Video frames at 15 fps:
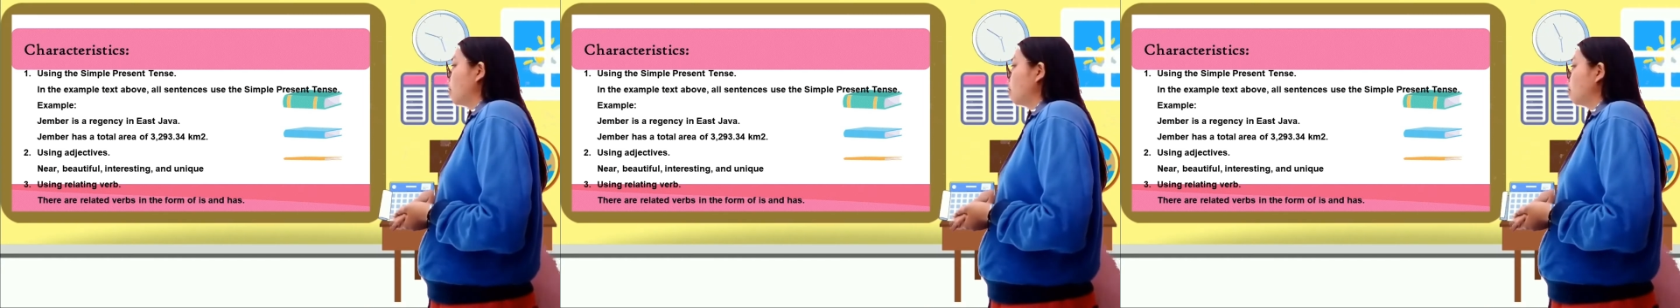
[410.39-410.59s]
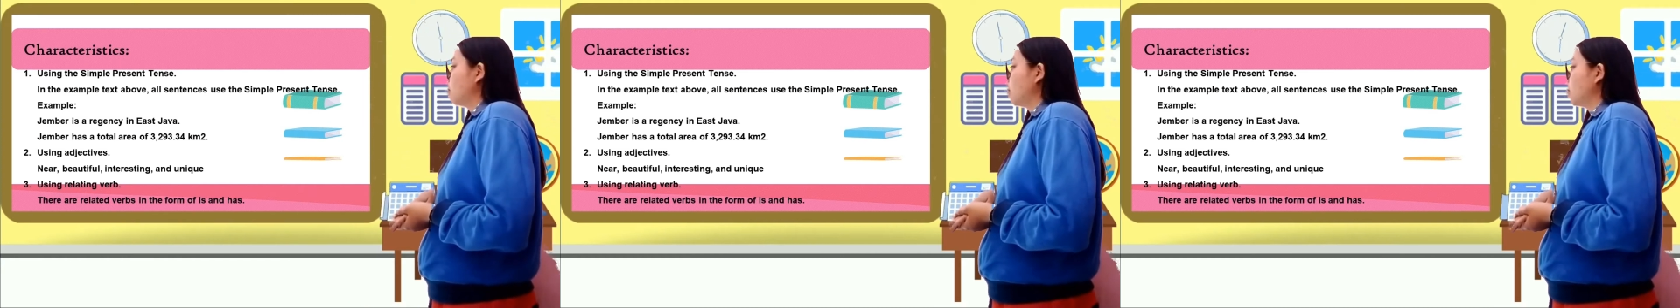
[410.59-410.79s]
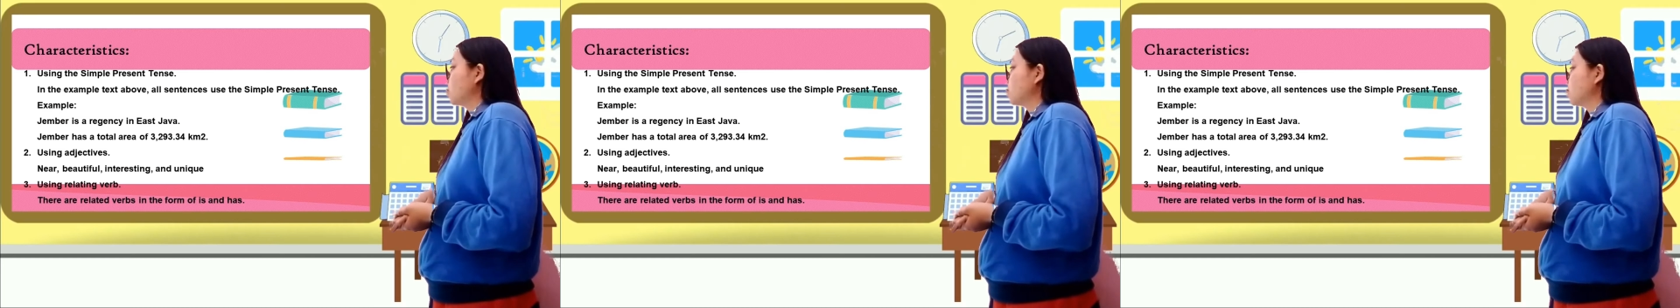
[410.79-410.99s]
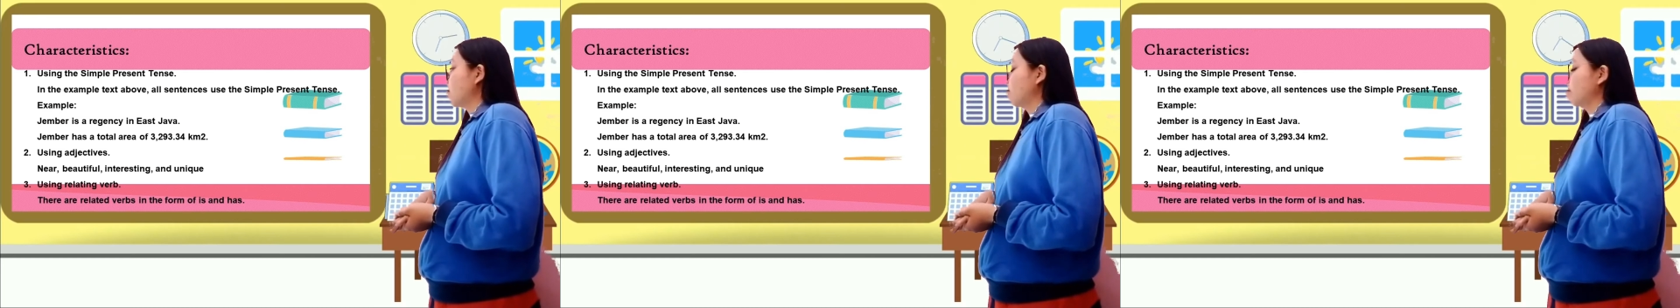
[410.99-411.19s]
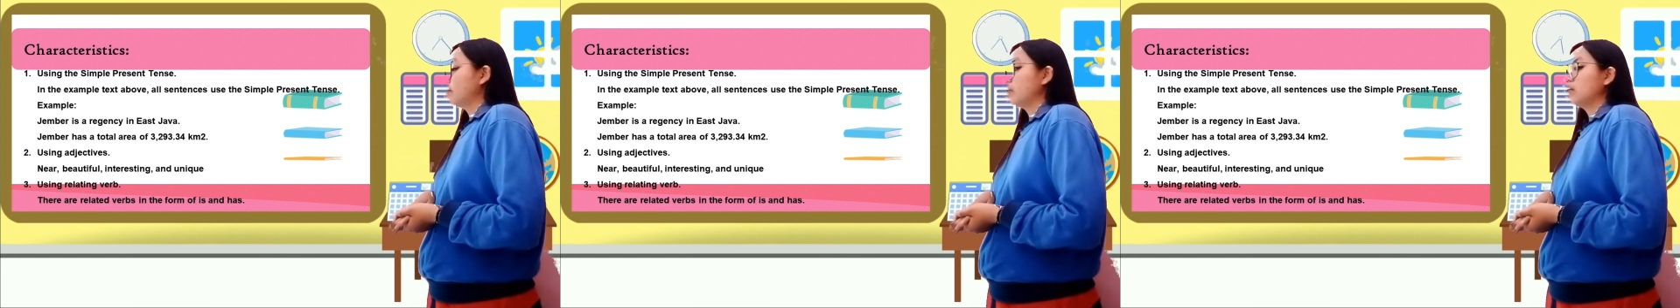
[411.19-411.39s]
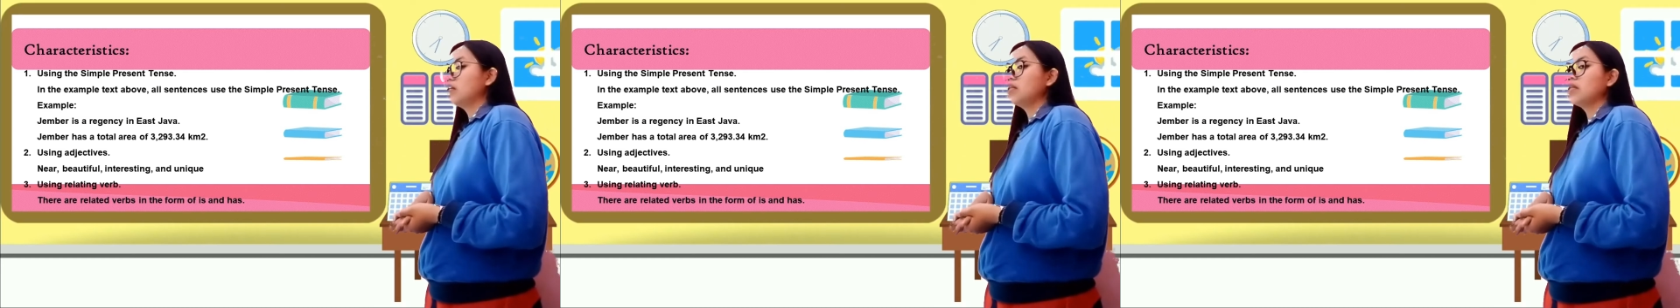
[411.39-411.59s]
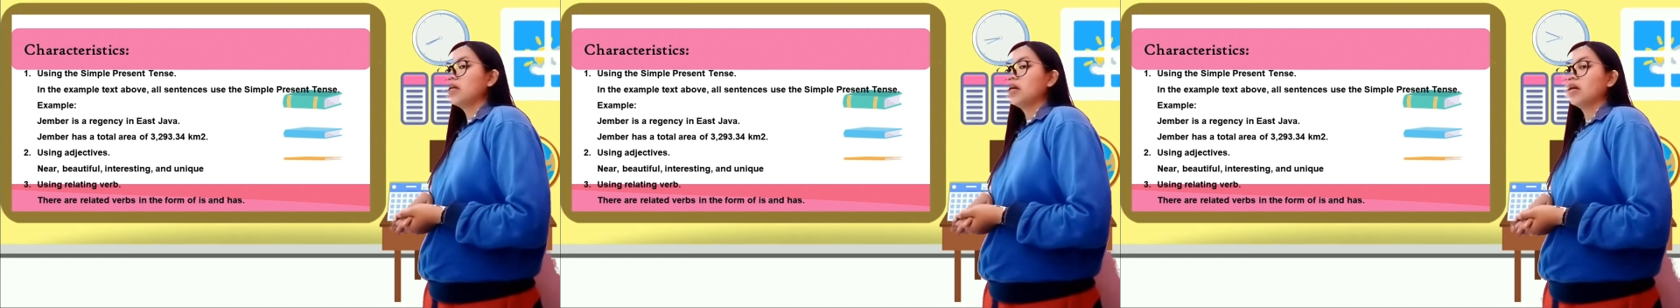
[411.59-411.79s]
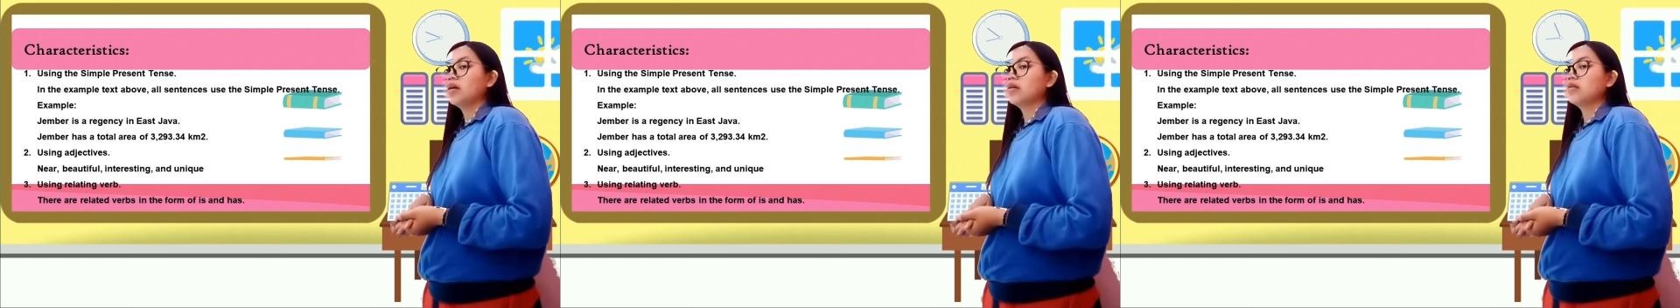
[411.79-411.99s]
the example.
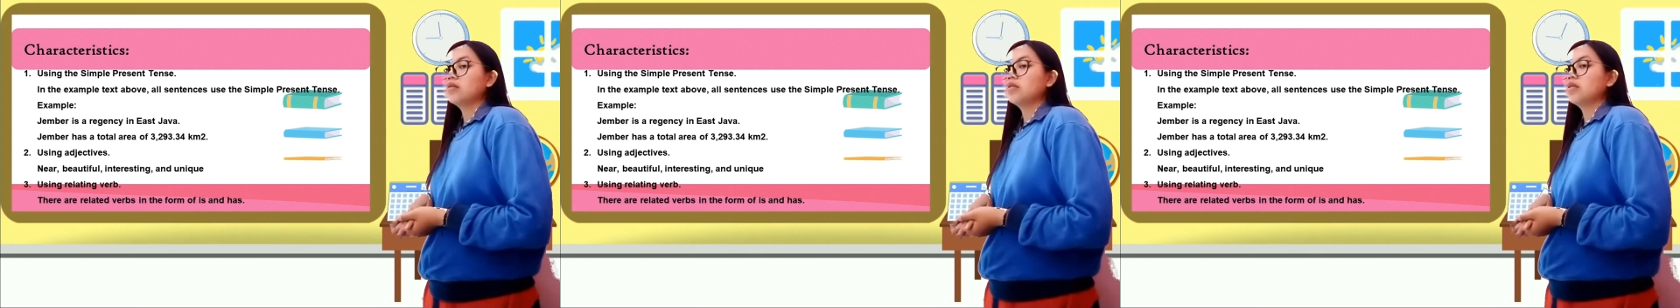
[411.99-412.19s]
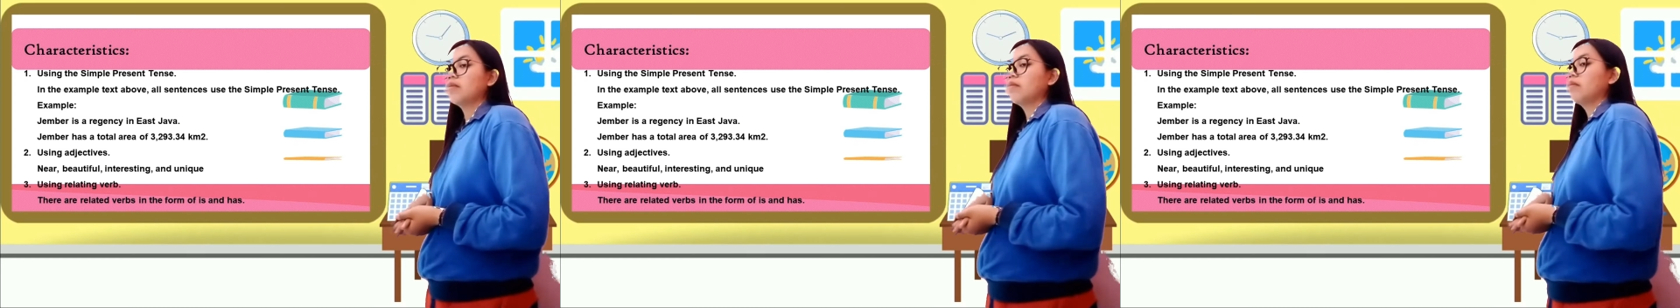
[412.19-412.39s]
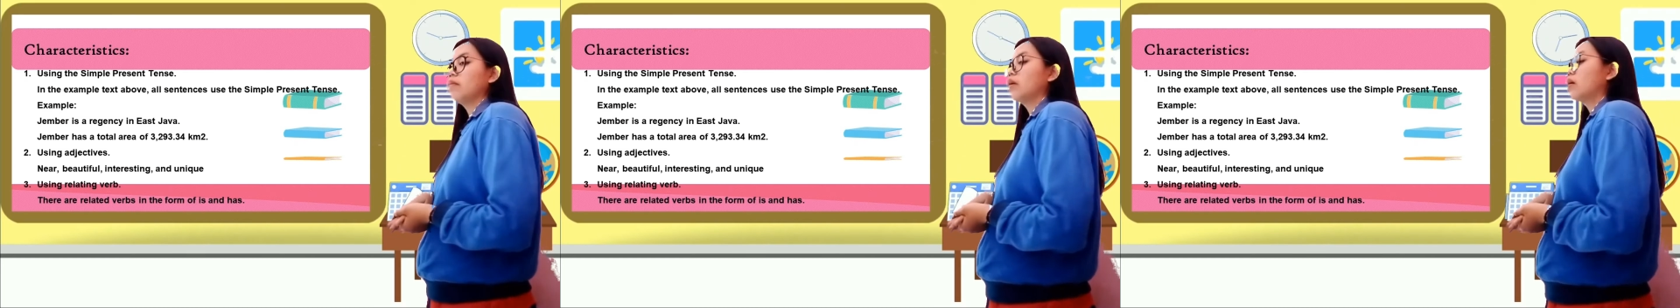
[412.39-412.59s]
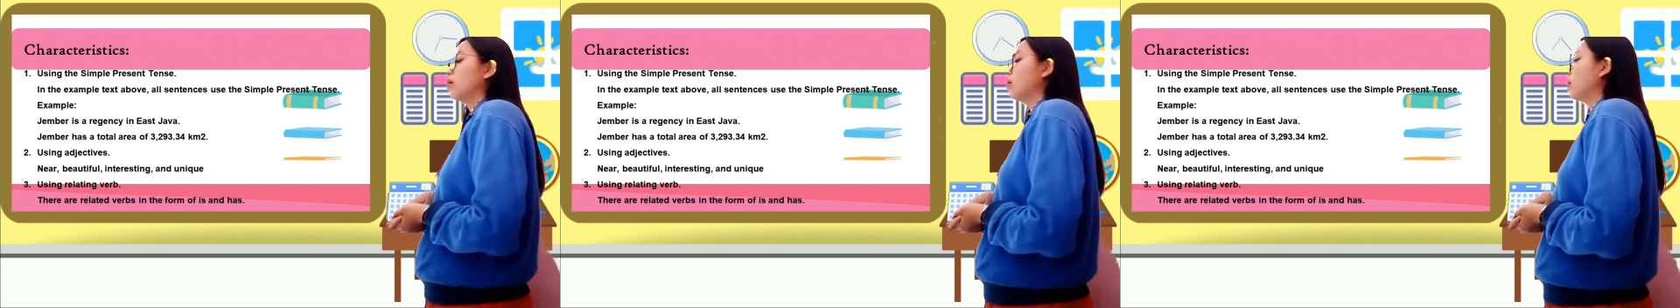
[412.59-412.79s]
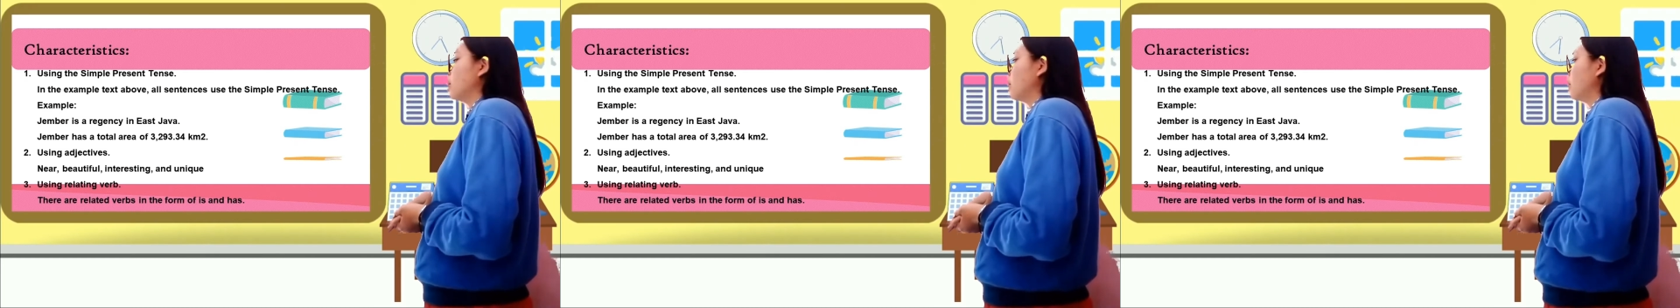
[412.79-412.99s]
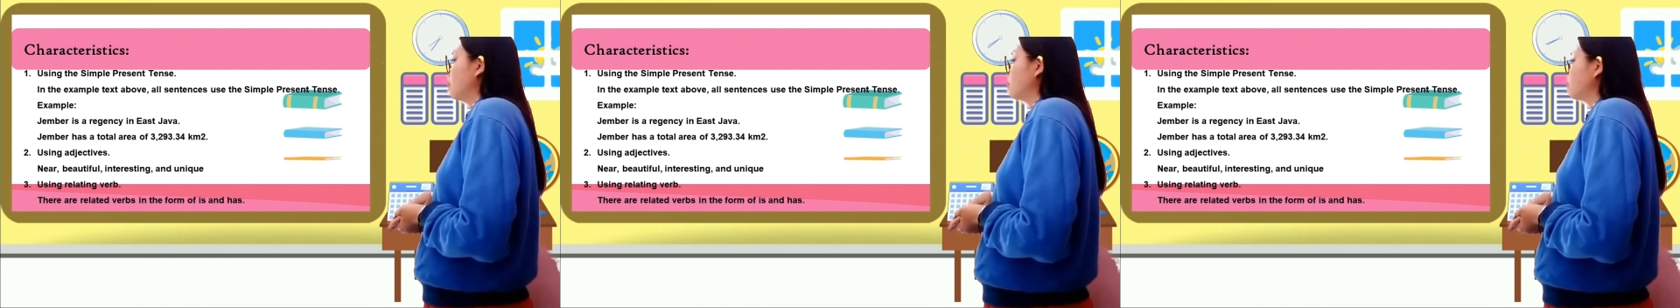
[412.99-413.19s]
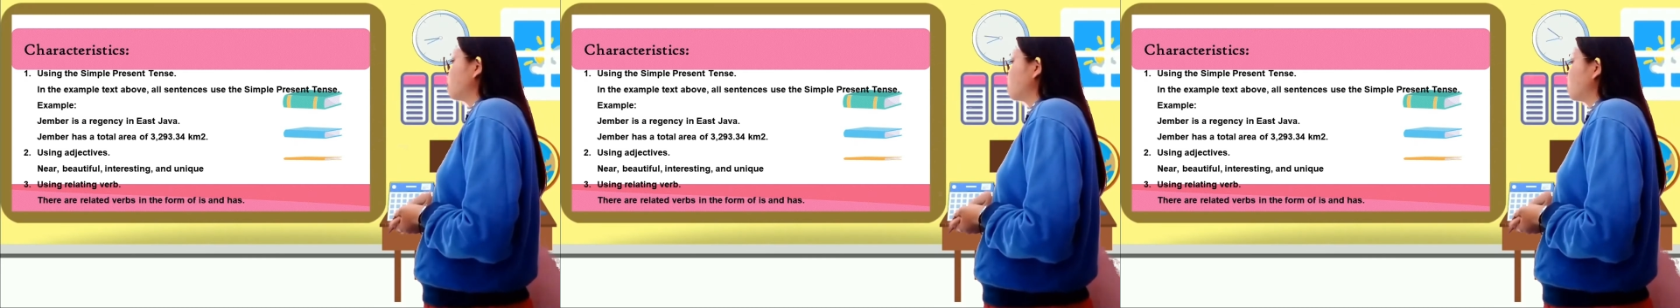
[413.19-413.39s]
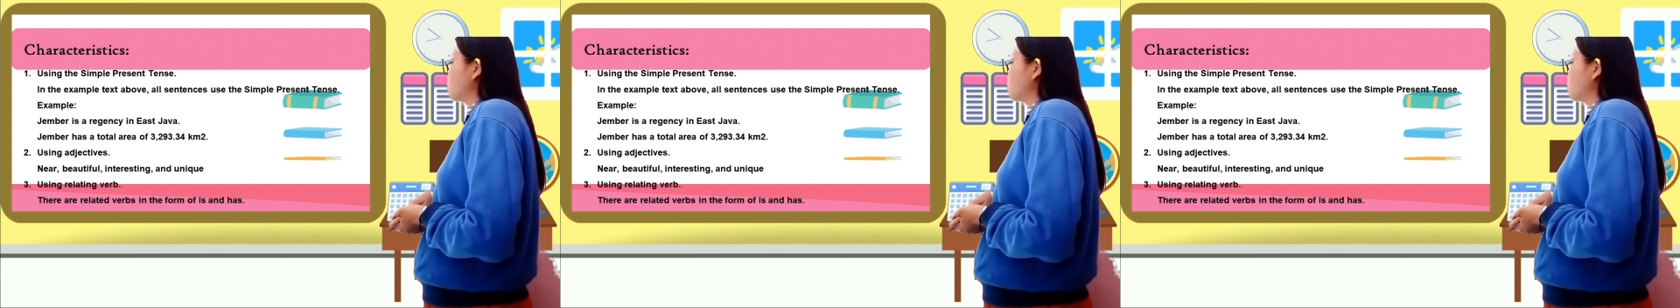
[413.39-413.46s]
Jember is a